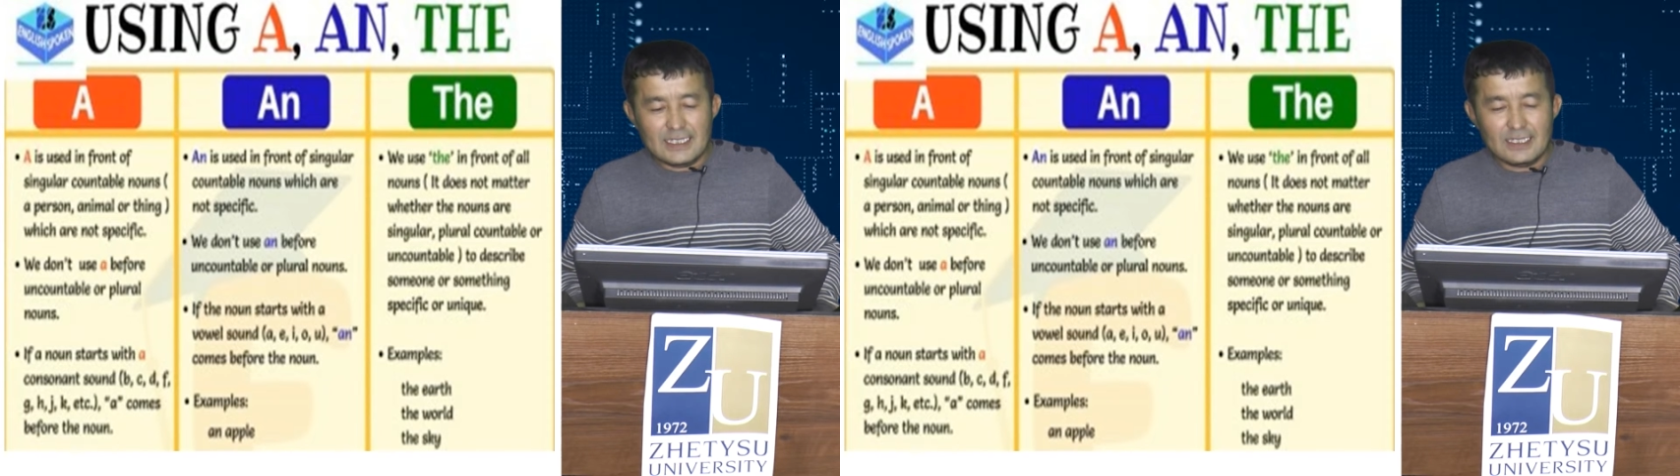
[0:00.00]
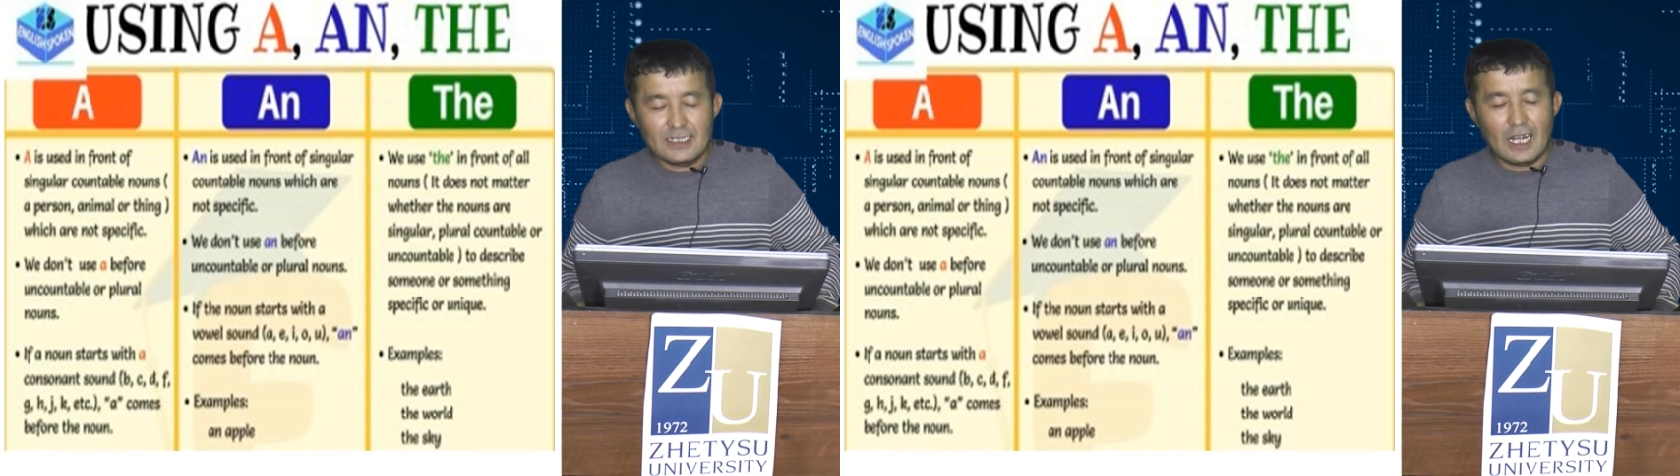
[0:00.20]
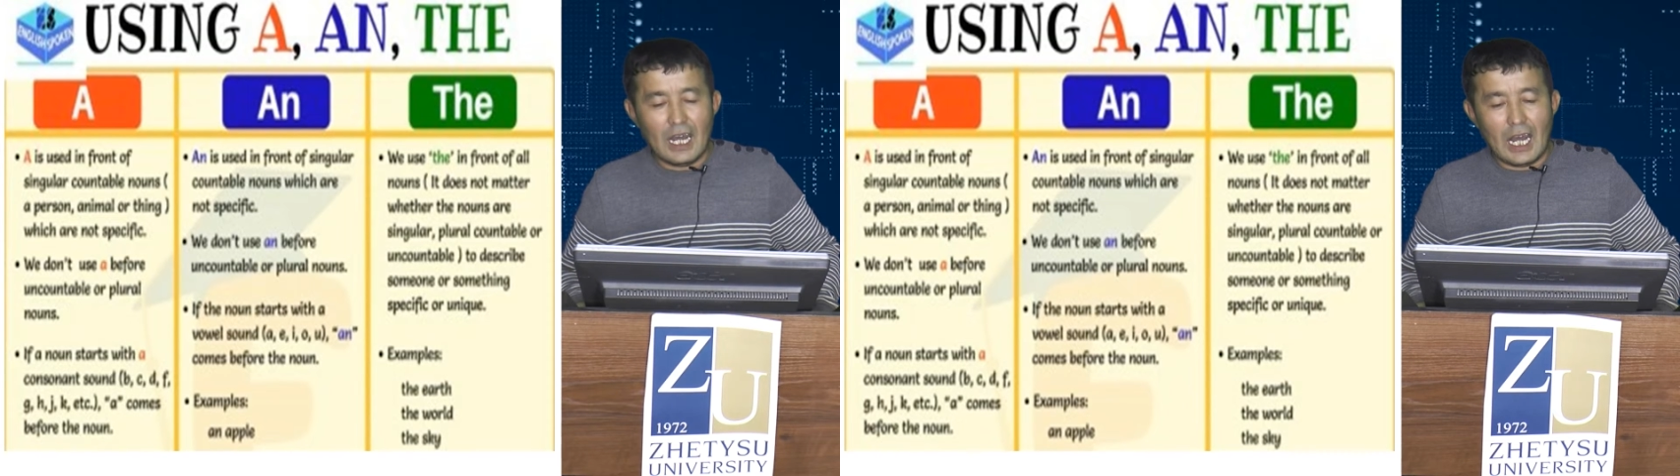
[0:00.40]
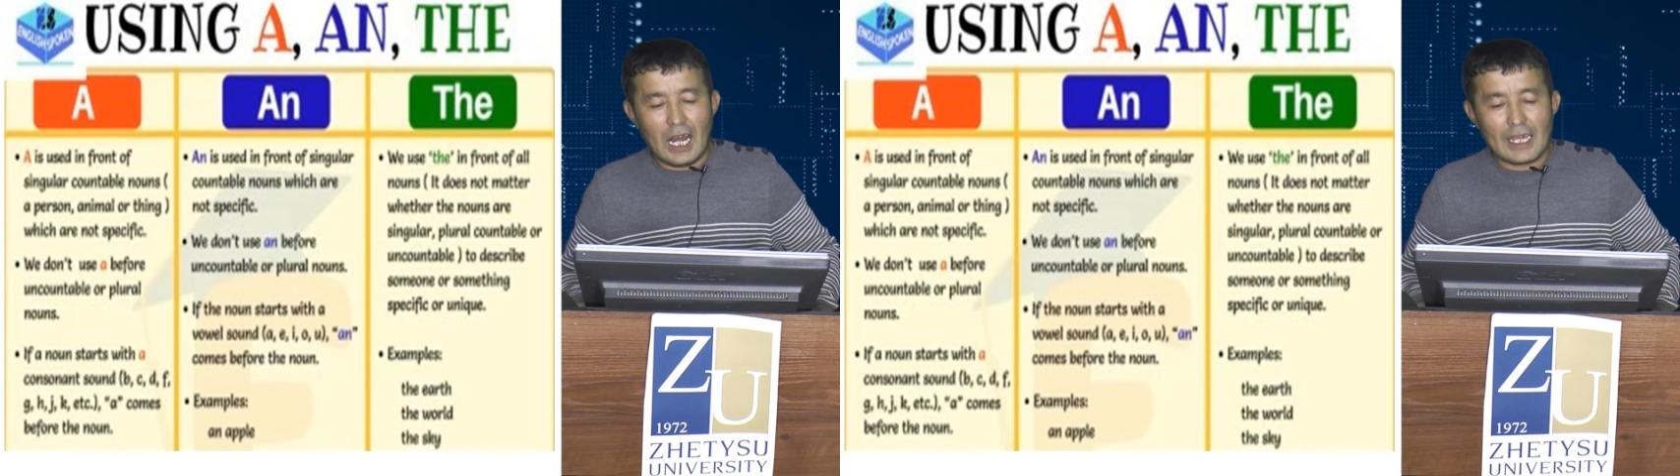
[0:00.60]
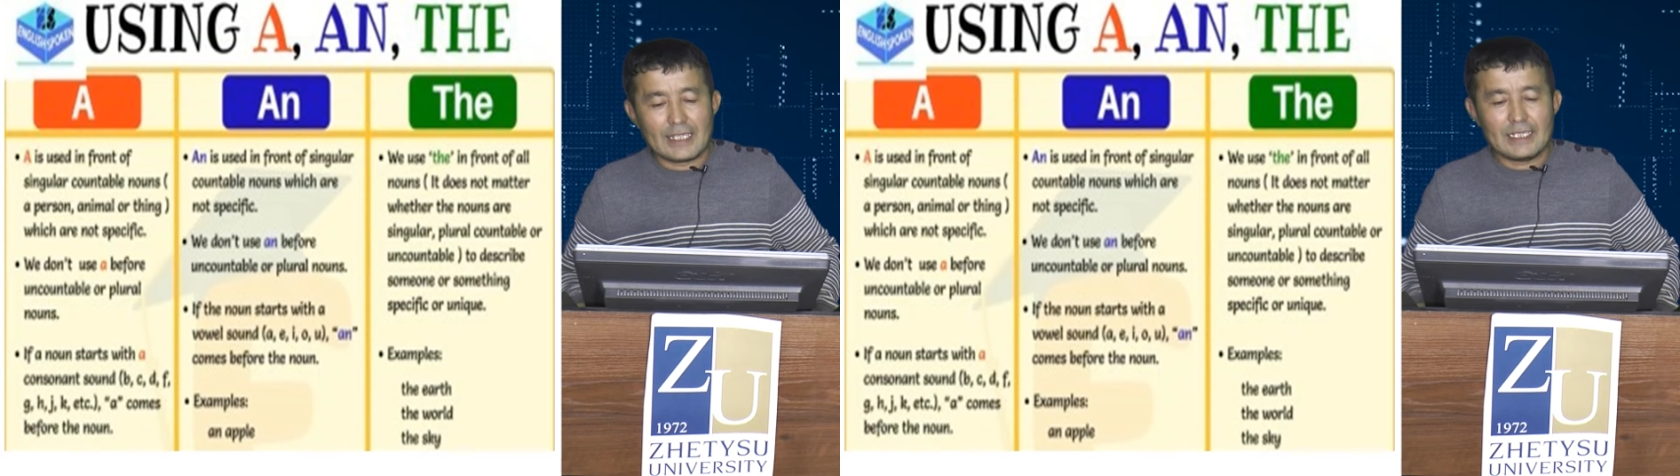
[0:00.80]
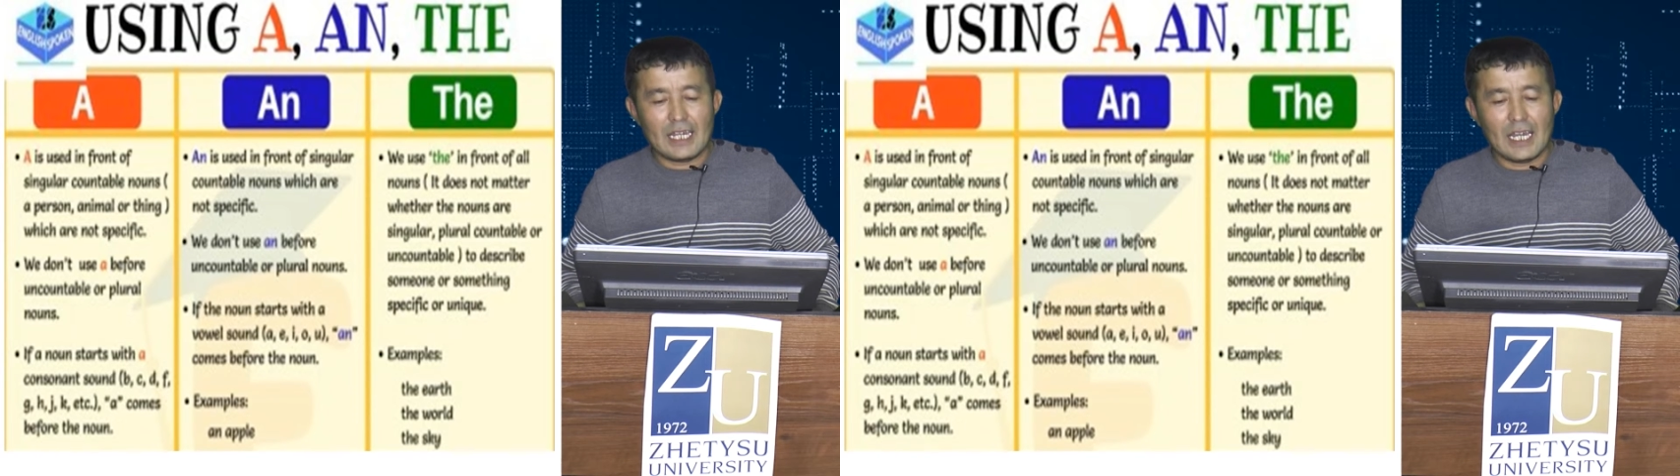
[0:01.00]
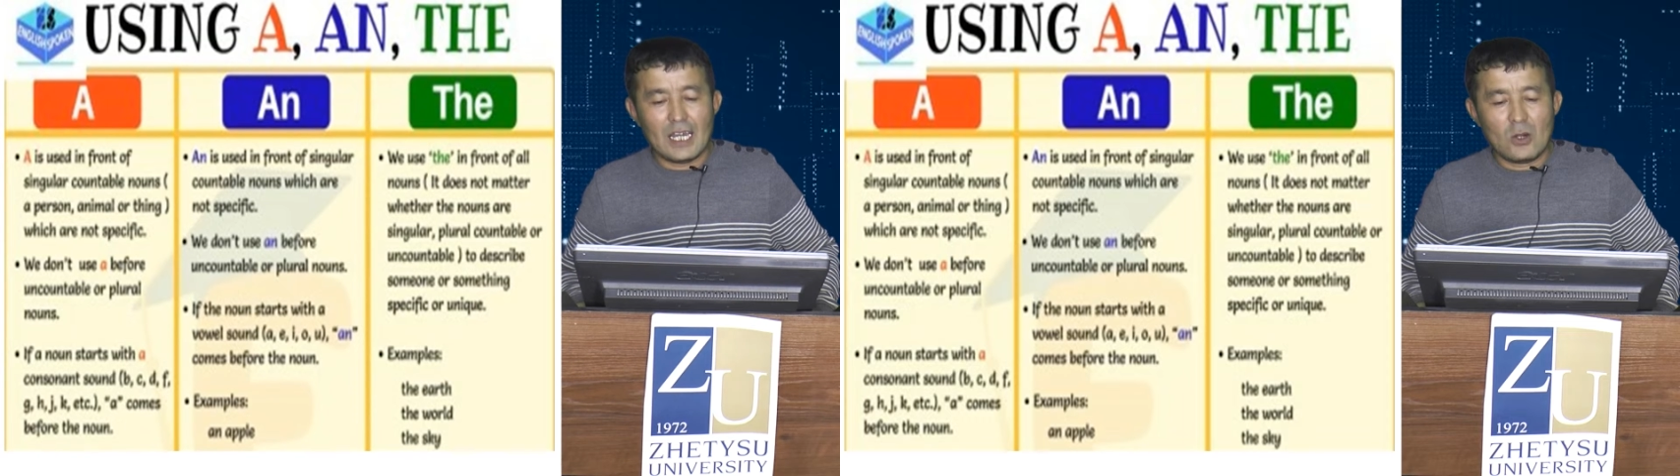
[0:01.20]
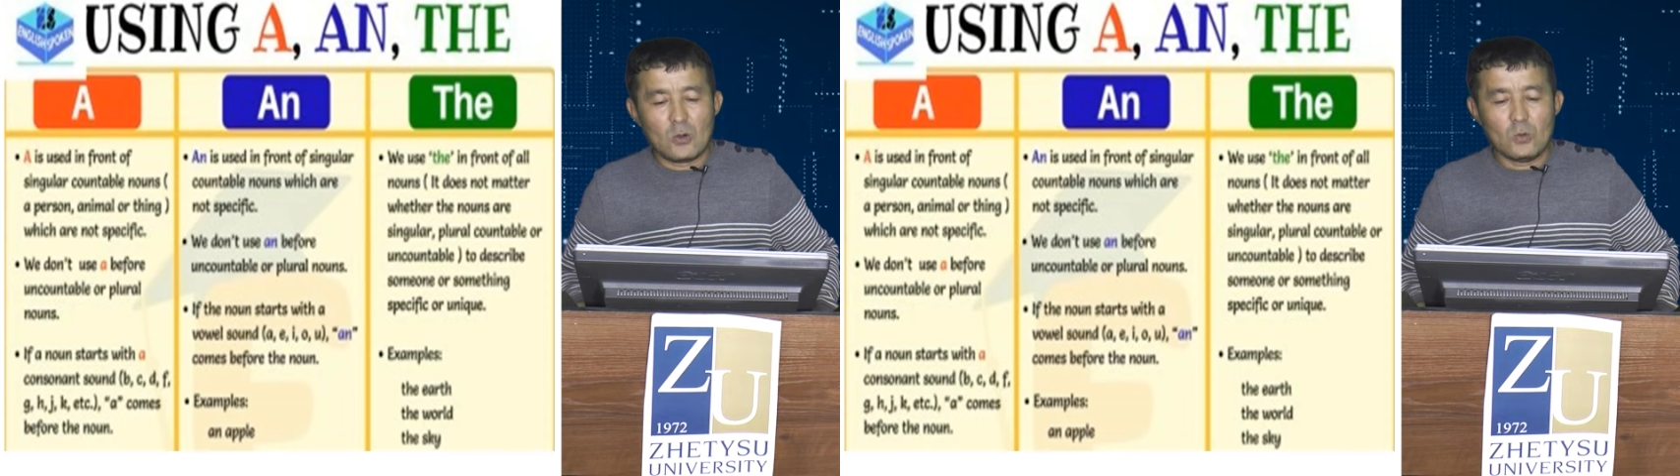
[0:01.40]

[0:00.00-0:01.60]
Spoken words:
E, I,